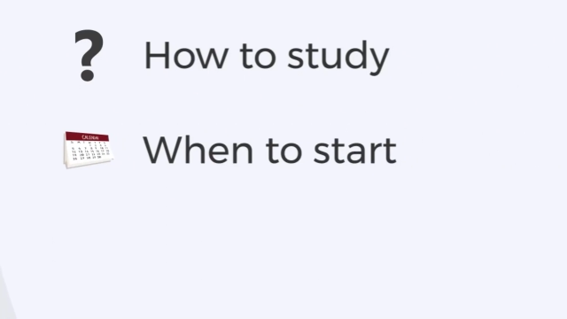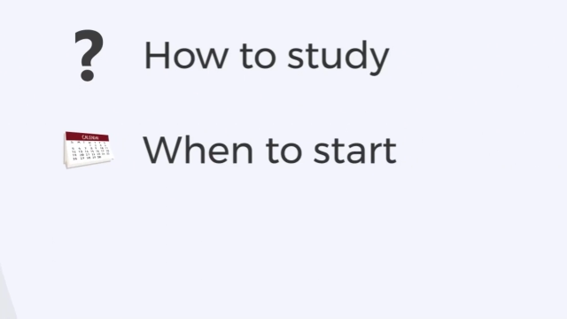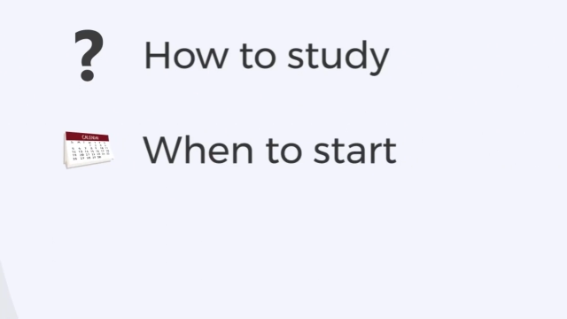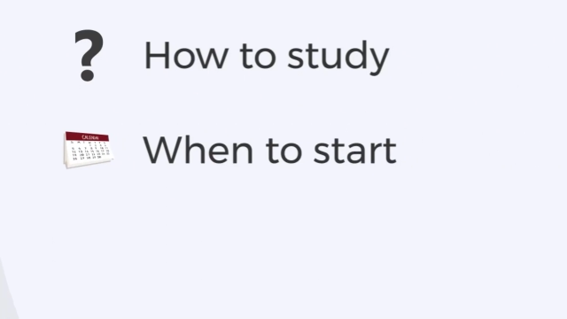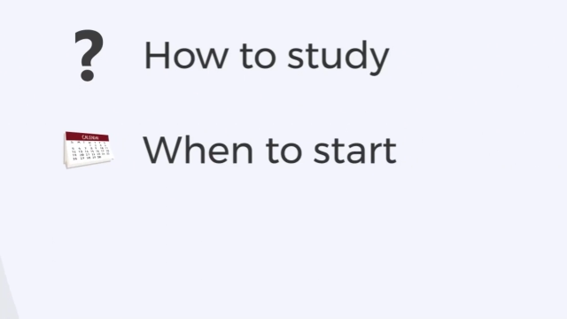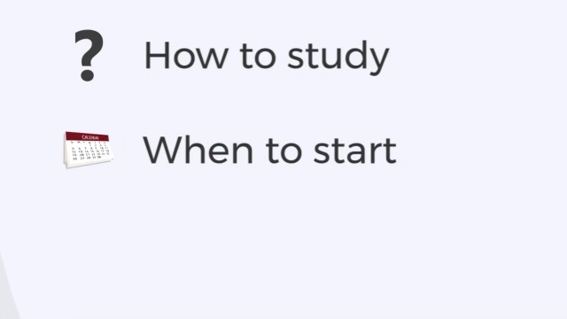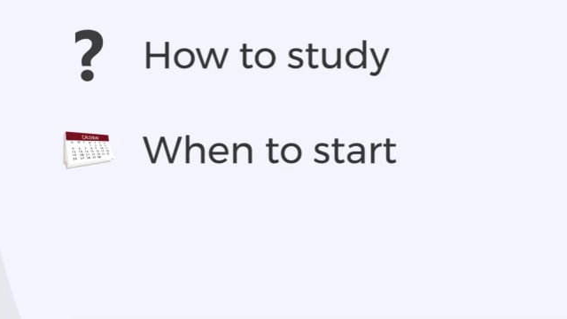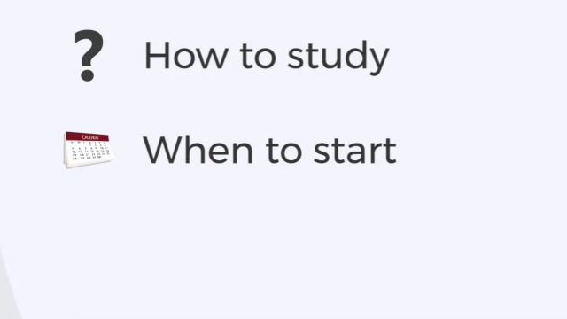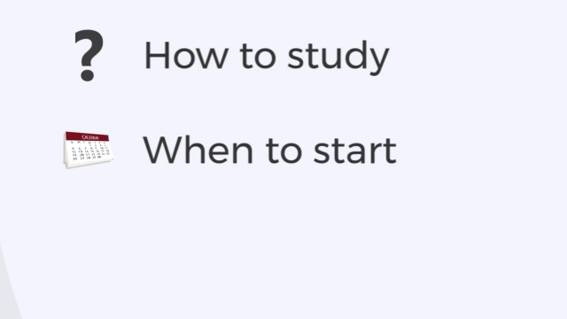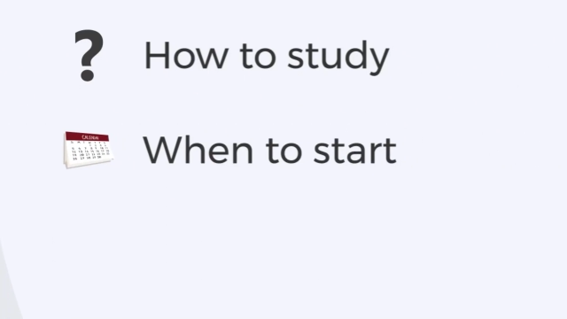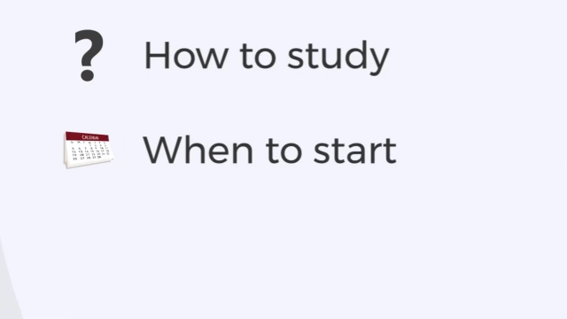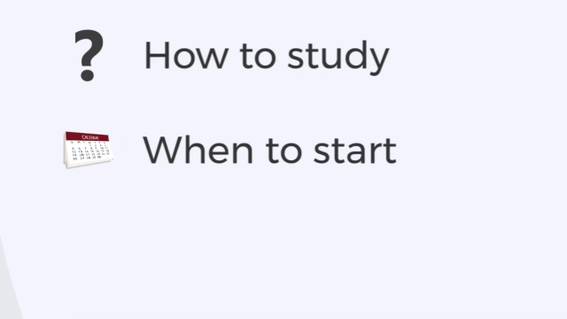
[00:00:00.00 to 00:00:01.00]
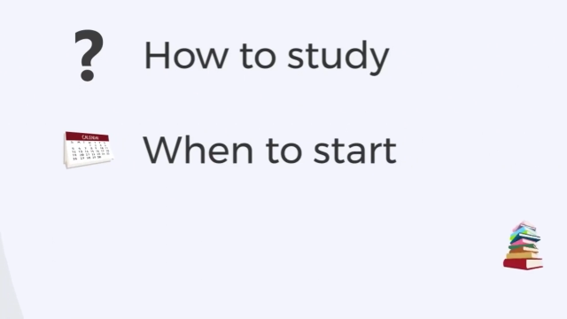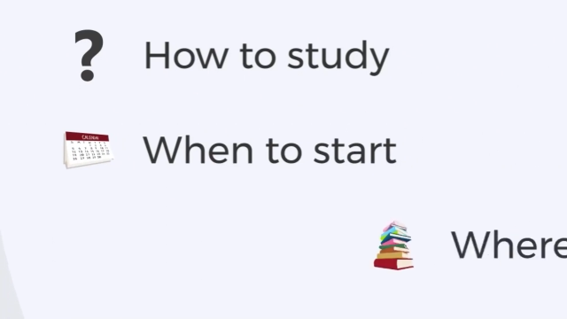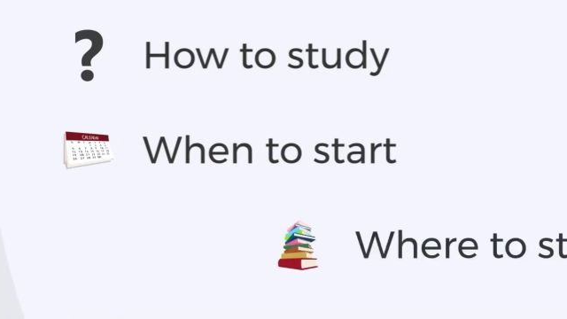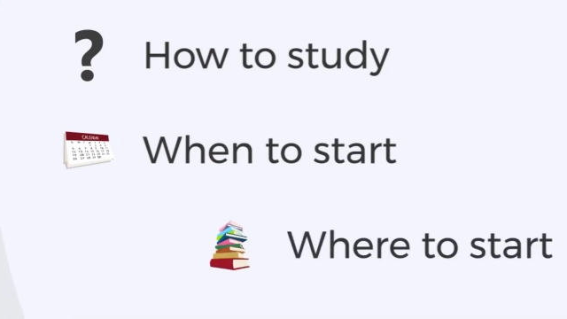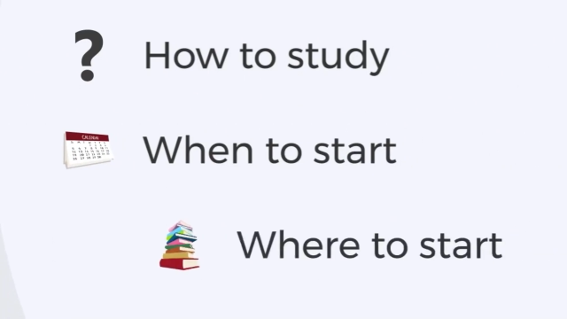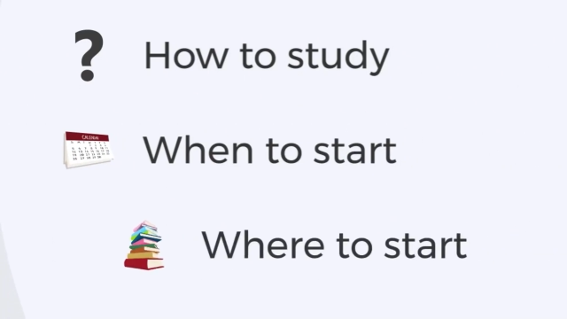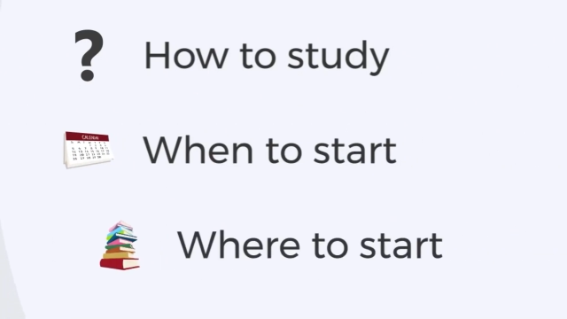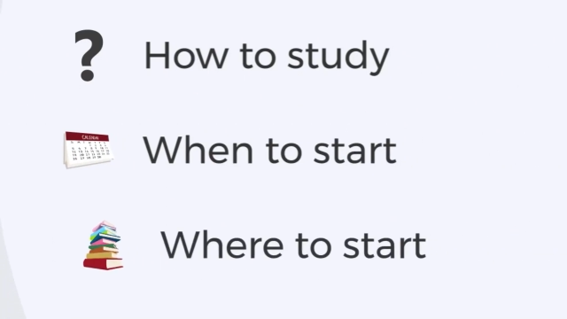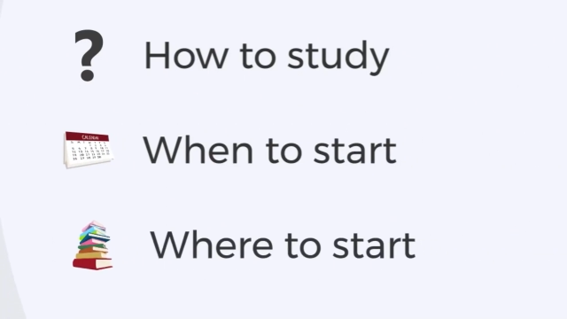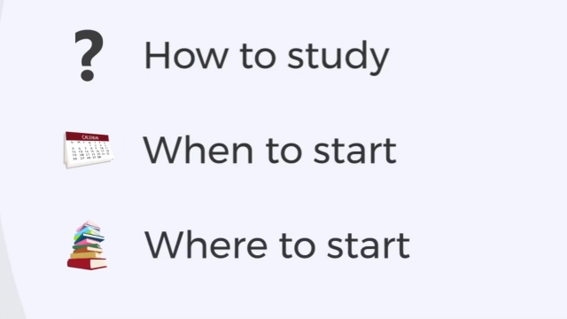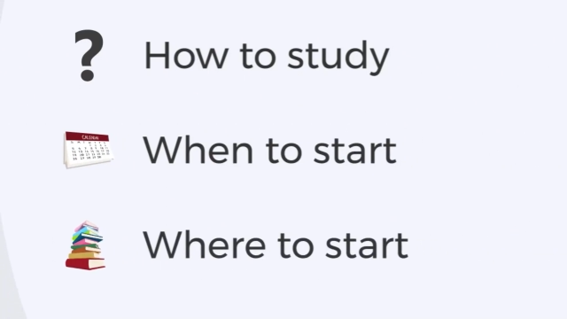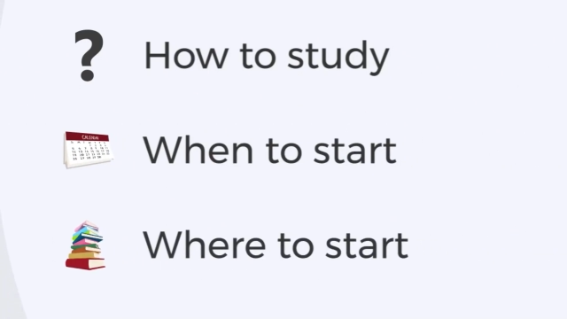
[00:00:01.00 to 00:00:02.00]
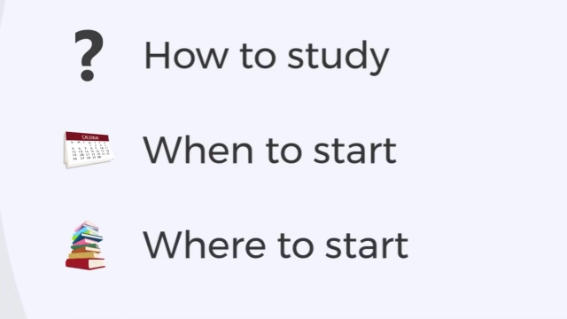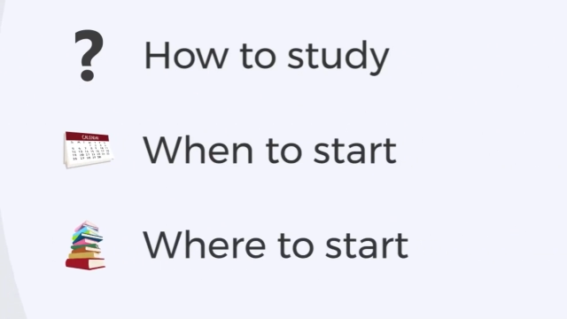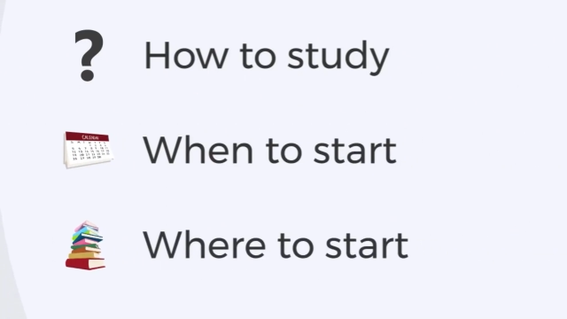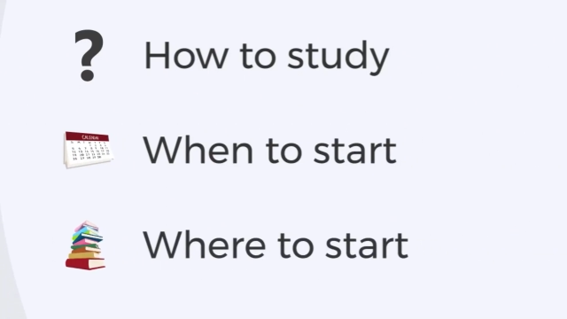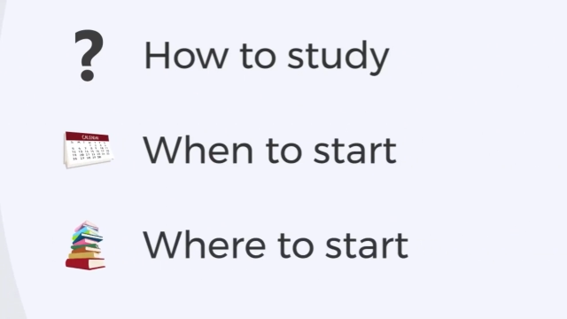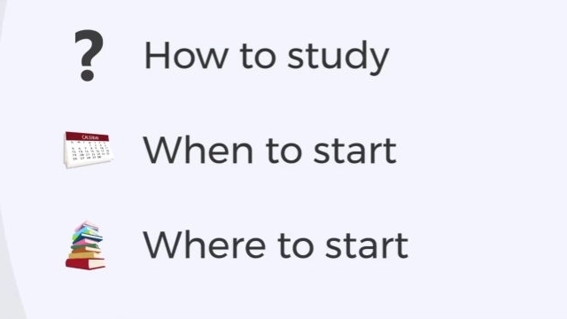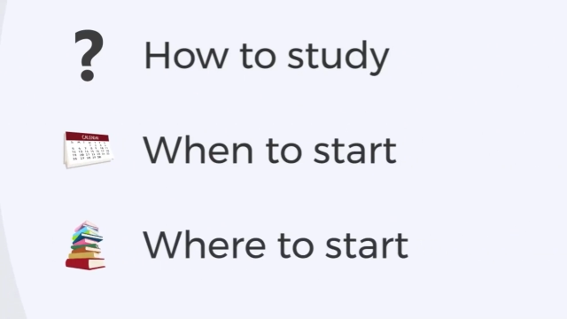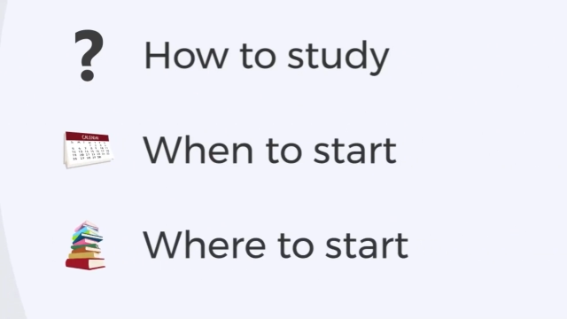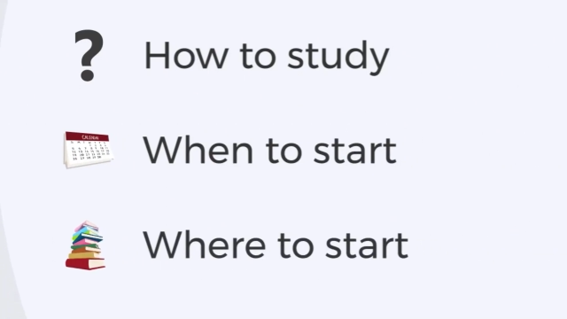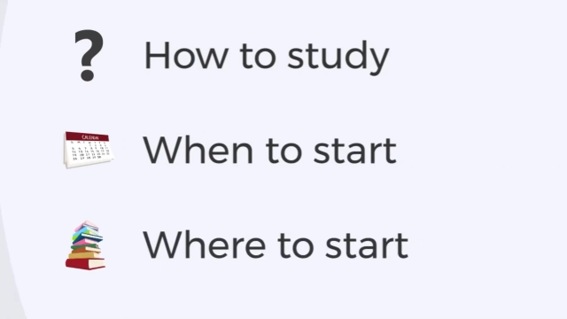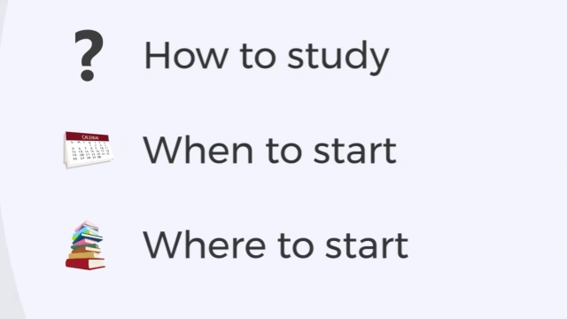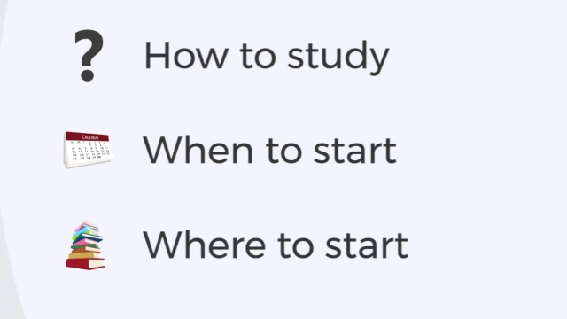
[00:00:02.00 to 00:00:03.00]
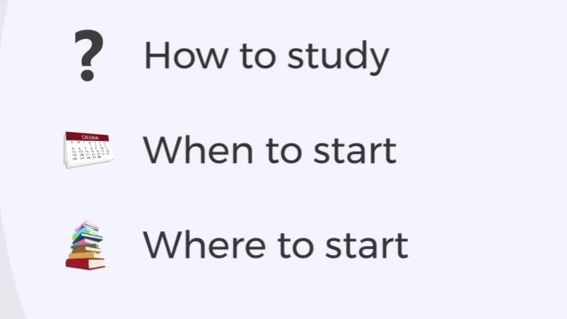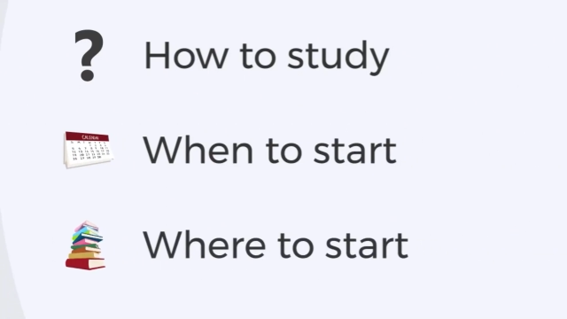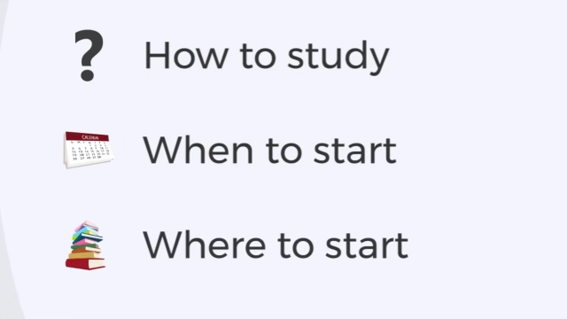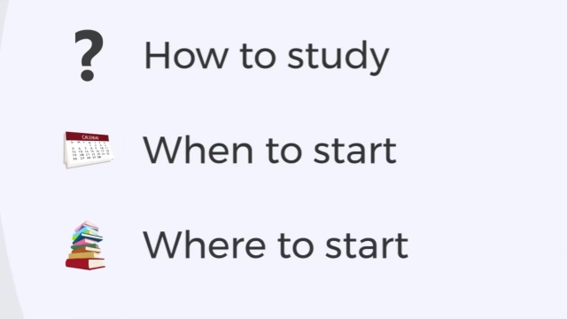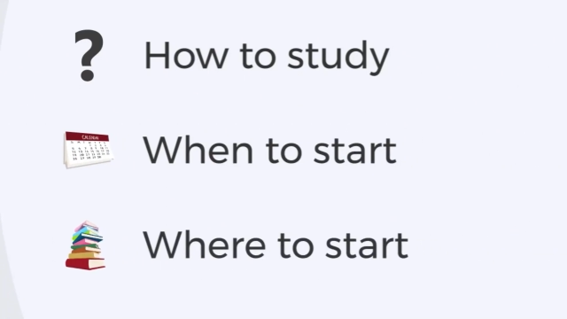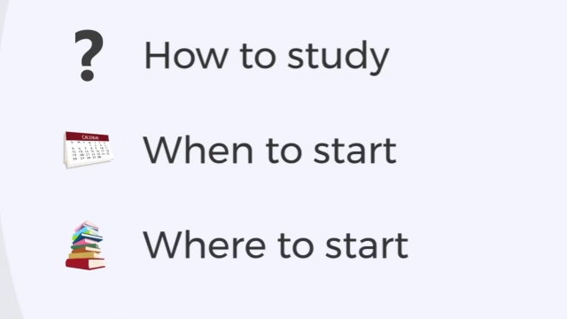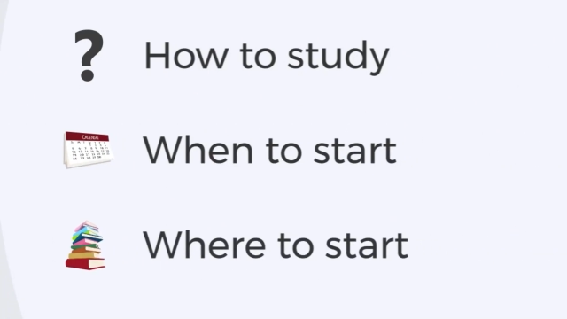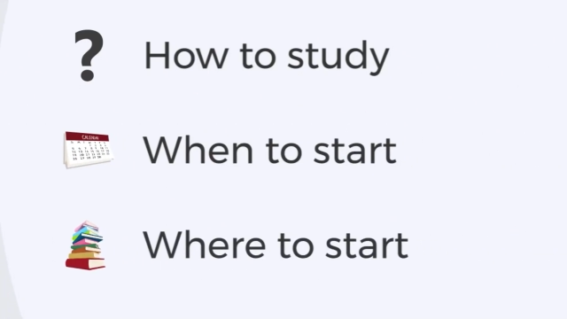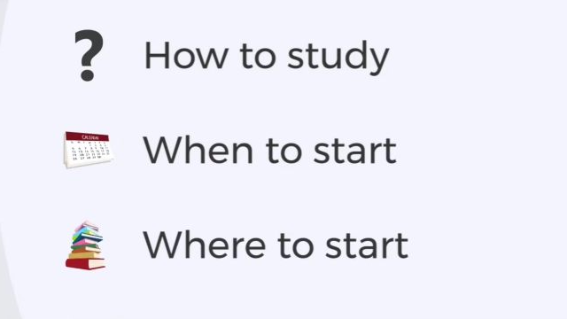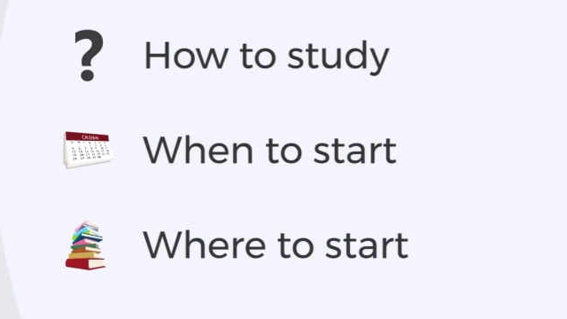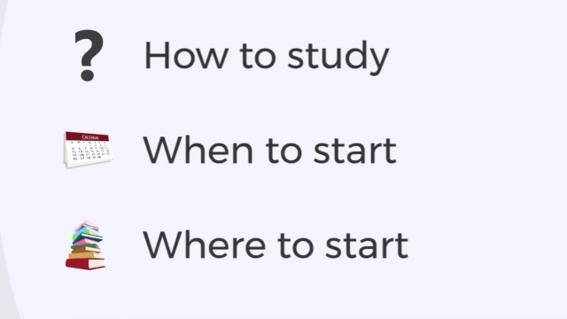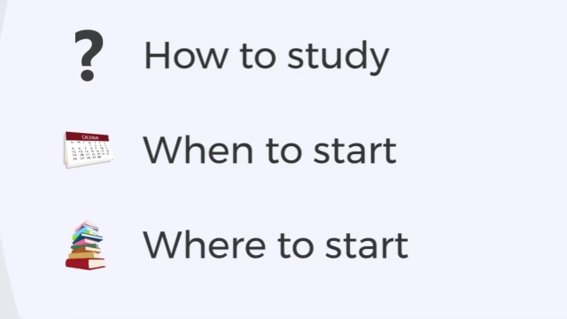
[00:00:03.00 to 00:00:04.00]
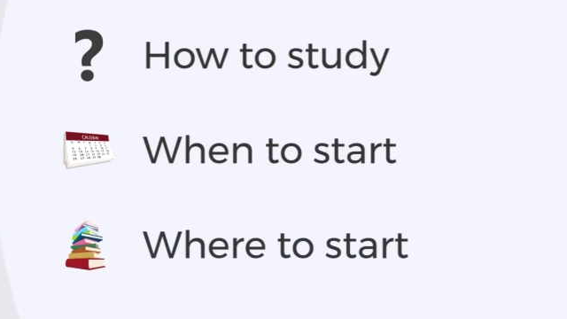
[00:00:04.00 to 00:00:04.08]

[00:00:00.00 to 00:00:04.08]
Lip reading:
No face is visible, so there are no lips to read.